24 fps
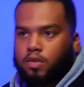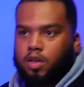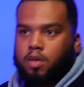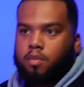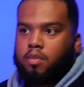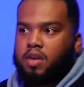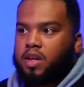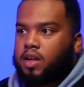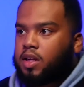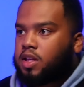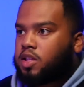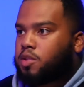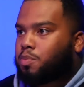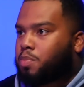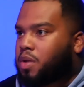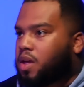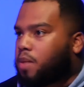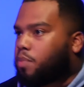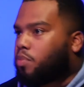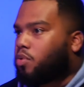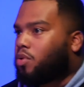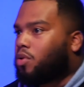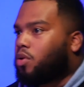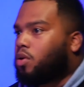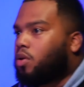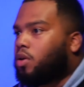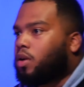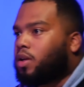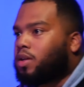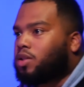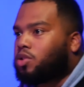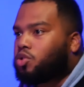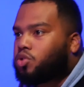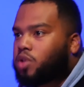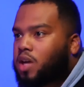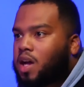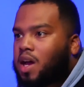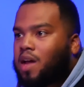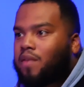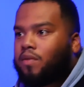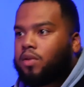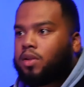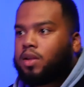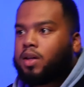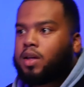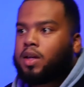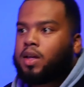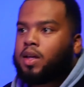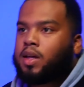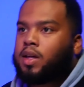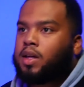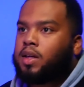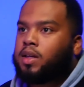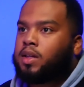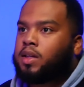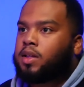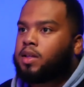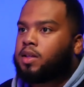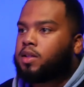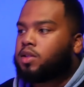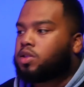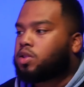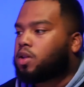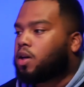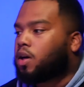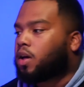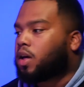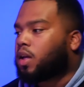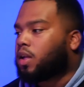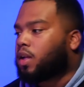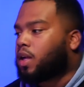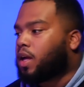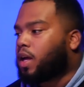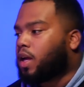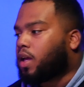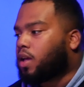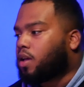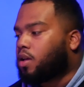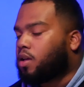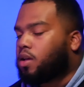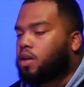meeting these people and traveling and talking like,